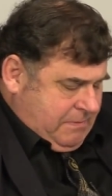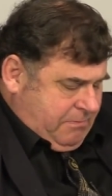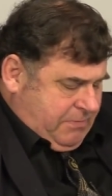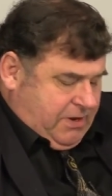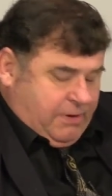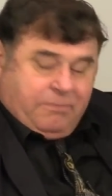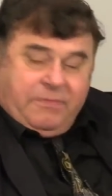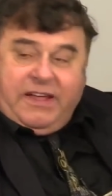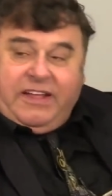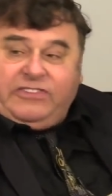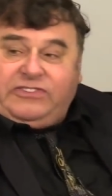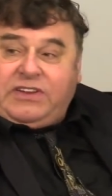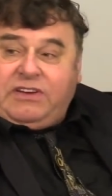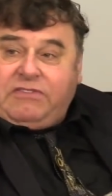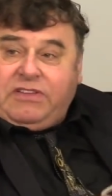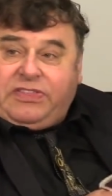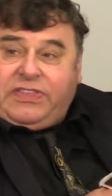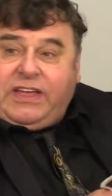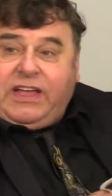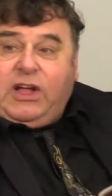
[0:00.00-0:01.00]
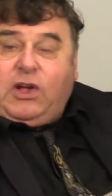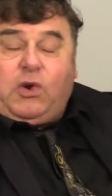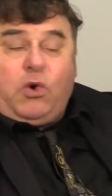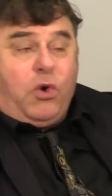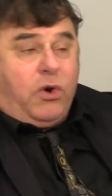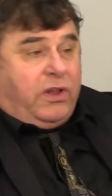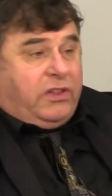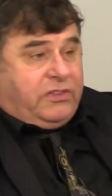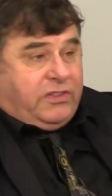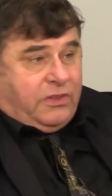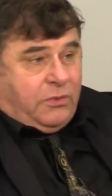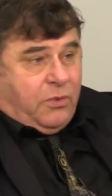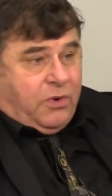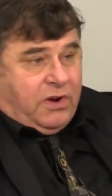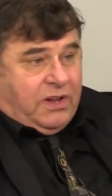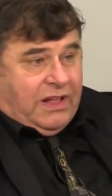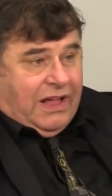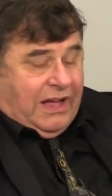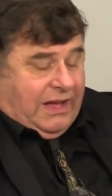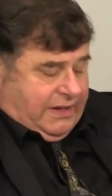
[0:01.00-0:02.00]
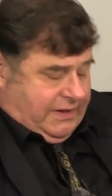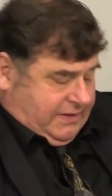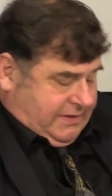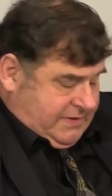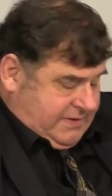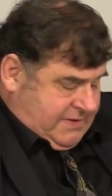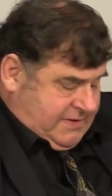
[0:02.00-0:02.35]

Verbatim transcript: but it means everything according to the Word of God.